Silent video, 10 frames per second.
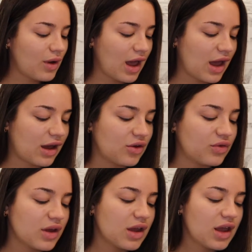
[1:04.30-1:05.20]

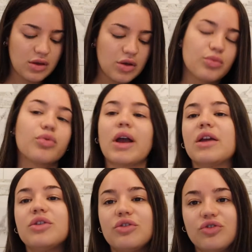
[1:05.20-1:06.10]
have
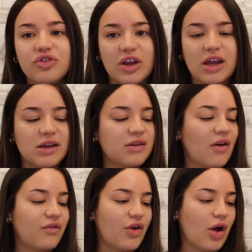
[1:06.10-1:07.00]
brand new shades
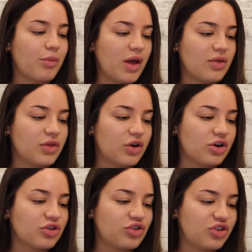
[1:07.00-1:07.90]
from
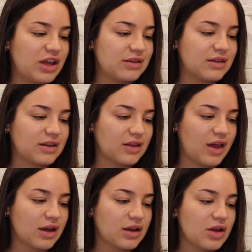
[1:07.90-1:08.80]
their Shade
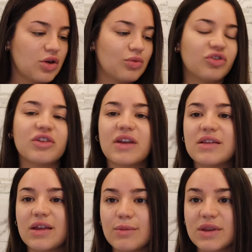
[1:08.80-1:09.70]
Slick, which is
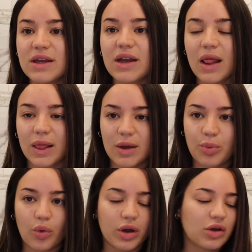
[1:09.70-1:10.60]
a tinted
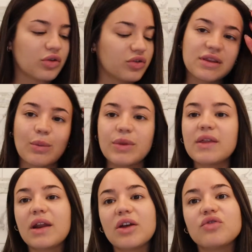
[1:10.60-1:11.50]
lip oil. But
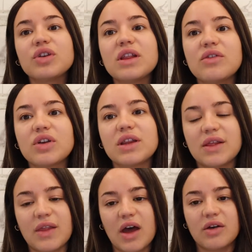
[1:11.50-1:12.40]
something that I
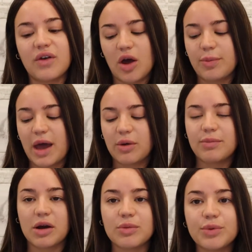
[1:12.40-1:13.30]
really love about
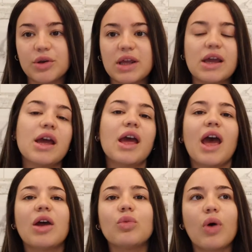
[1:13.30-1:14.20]
Merit Beauty
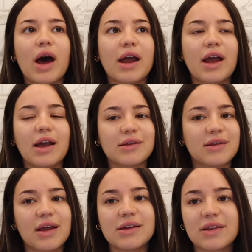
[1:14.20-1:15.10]
and why I
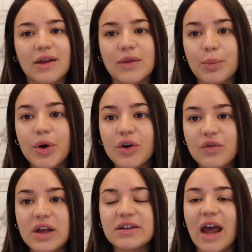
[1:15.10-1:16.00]
say it's like the
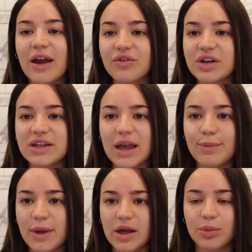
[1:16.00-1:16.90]
perfect
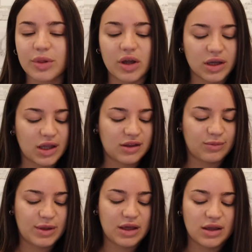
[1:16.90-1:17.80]
everyday makeup look is
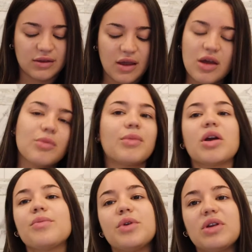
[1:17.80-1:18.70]
because
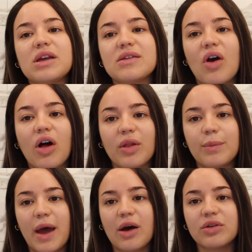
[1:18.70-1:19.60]
Merit Beauty is all
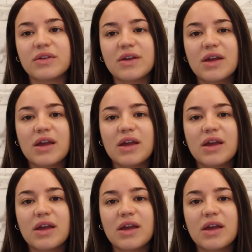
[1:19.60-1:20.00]
about